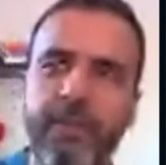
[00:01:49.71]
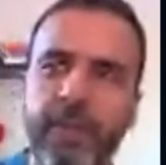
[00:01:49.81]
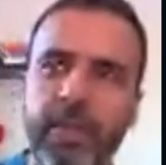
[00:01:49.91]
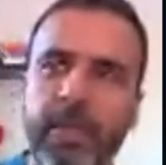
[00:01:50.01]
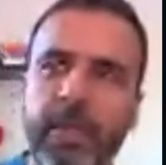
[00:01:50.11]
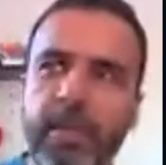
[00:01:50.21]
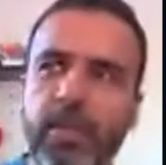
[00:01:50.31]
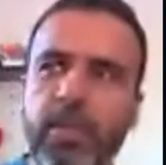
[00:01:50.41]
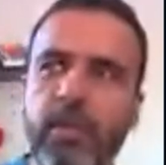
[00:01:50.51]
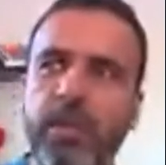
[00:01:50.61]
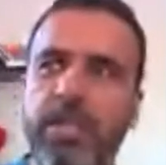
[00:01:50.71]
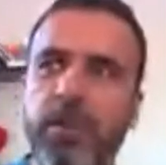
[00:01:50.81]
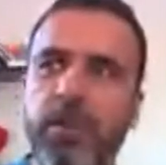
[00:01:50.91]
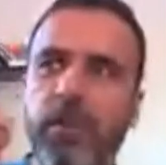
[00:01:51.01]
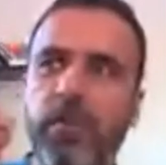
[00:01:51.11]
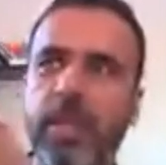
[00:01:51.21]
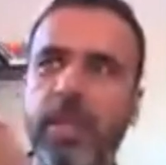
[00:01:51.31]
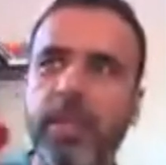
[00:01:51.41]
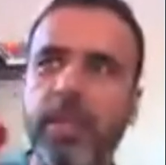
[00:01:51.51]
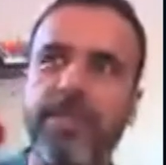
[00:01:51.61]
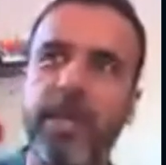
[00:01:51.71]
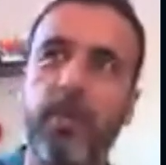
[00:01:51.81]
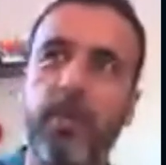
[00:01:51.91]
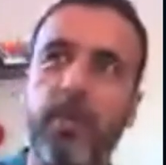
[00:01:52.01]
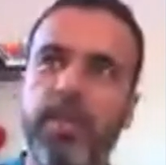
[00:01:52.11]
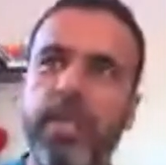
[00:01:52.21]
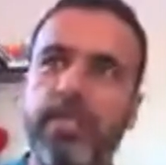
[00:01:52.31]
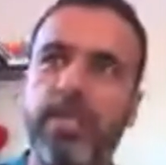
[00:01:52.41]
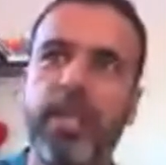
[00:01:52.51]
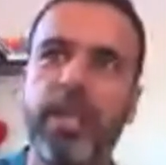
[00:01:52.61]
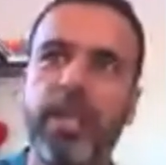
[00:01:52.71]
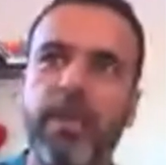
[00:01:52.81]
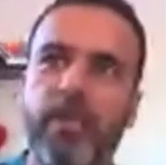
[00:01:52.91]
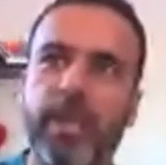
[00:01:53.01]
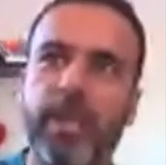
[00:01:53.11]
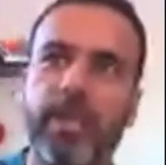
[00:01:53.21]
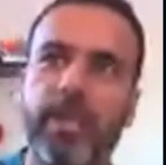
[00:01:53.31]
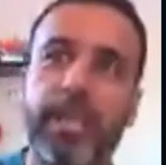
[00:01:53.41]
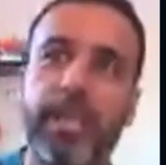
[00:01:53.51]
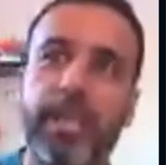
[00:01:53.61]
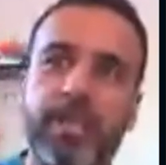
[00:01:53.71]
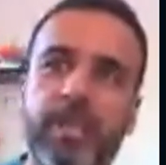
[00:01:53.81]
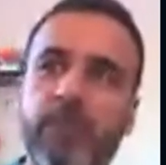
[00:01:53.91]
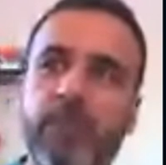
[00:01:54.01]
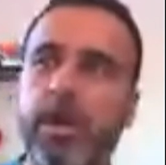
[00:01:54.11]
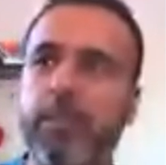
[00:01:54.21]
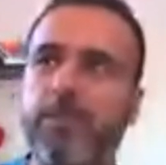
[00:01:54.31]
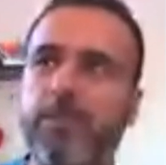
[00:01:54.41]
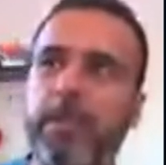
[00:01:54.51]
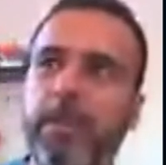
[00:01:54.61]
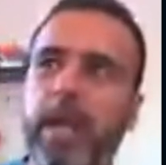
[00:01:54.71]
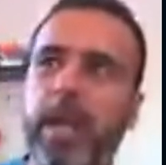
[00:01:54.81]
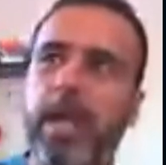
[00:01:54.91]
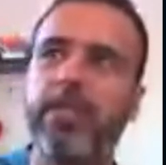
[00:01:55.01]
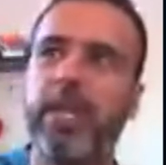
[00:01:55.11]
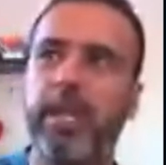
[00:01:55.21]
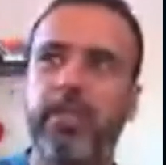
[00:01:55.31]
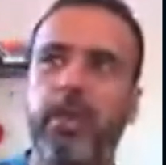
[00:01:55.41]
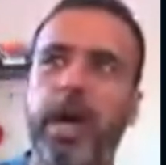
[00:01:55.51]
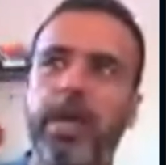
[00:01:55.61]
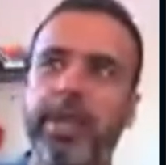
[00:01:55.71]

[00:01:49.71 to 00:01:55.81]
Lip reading: And then further, you would see, okay, what are the different questions with these words people are asking?